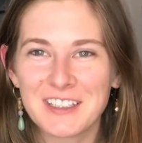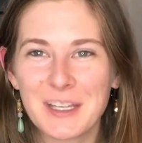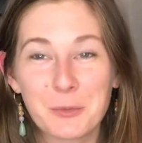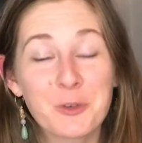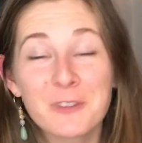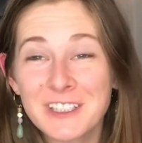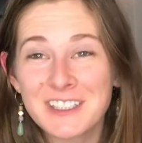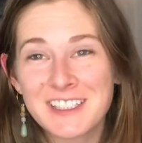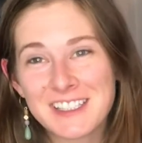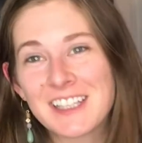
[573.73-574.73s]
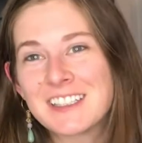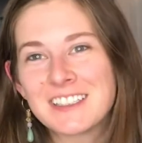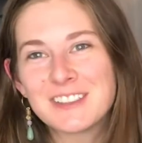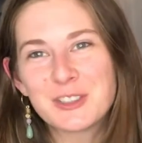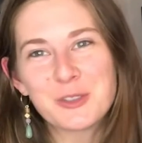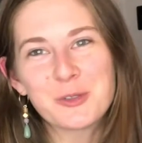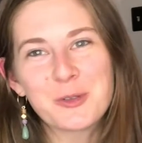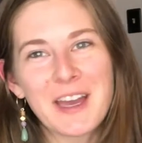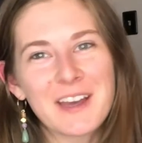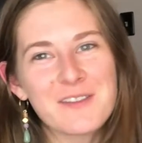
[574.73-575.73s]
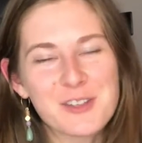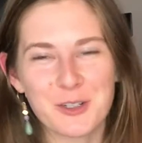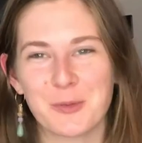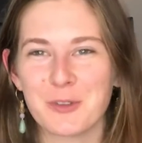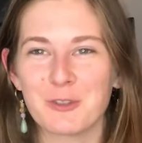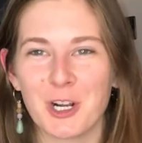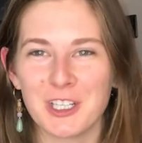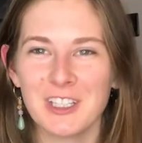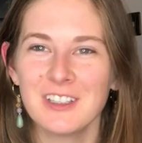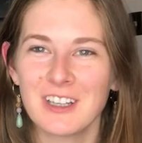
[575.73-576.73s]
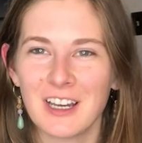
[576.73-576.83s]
and we're really excited to have started with Ronnie.